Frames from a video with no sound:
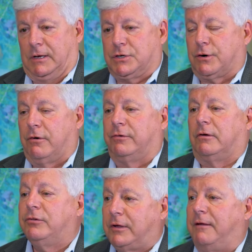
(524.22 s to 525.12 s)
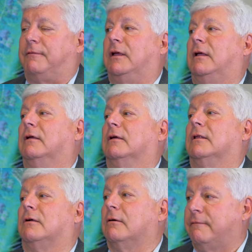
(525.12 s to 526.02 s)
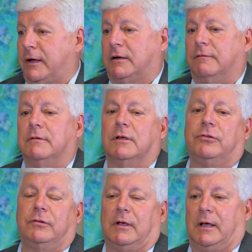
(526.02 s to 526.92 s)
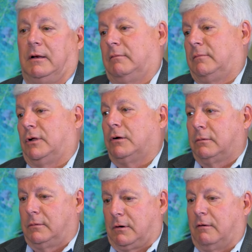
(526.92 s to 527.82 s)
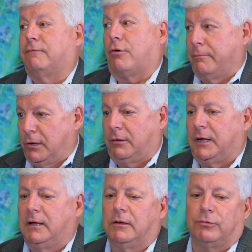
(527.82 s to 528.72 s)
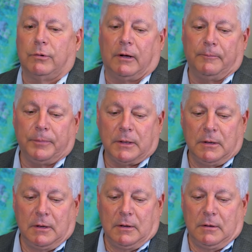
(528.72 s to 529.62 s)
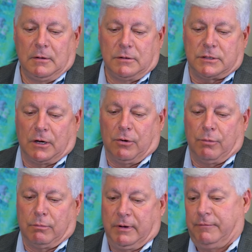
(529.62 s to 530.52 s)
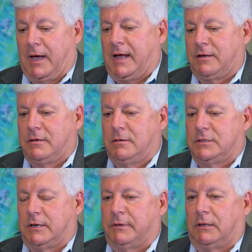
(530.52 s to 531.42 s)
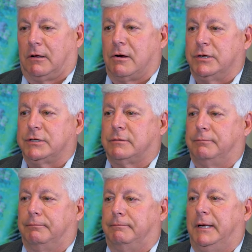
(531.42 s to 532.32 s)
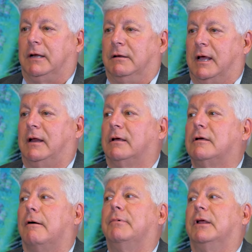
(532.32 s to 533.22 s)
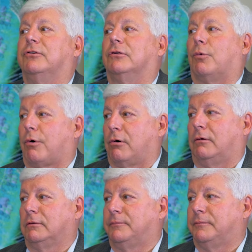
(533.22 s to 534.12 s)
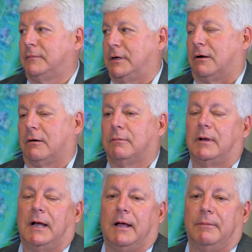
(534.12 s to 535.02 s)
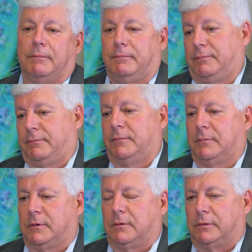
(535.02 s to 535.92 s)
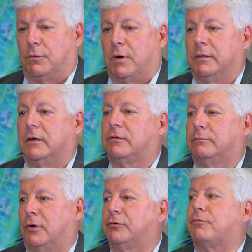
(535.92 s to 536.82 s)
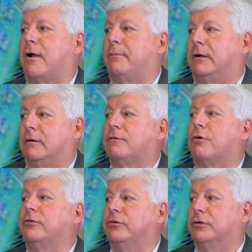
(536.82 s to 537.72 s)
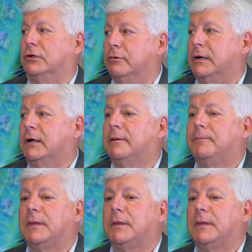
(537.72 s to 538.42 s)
ensures their safety and their effectiveness and their affordability as well. So we've got some of the largest big data companies in the world here. The one that's most prominent, of course, is Illumina.